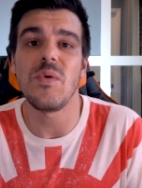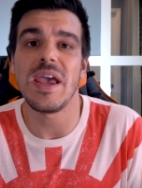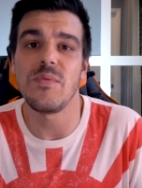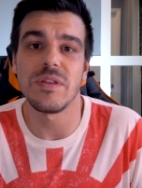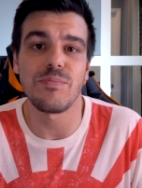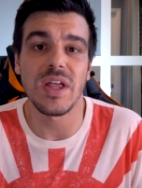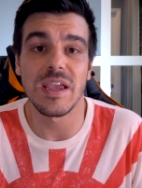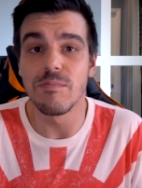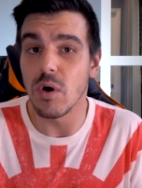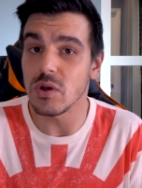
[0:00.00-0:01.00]
away with
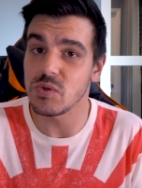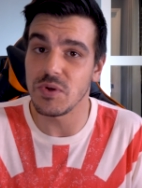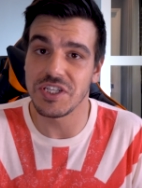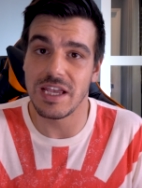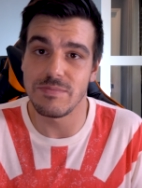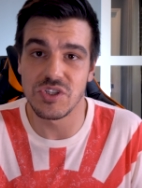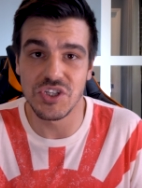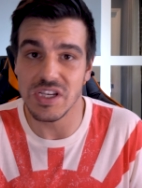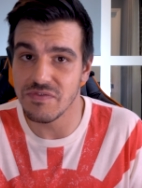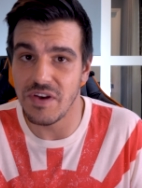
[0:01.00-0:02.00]
playing most Switch games
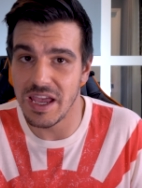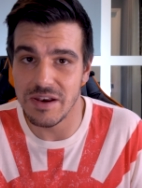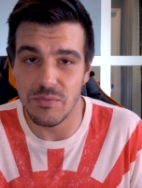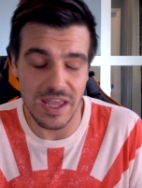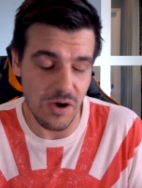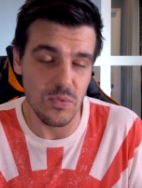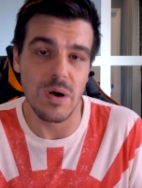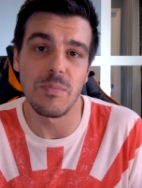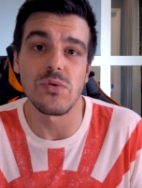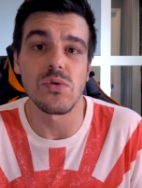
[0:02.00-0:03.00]
just fine without
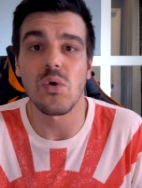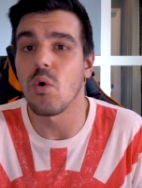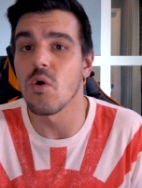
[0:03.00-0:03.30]
rumble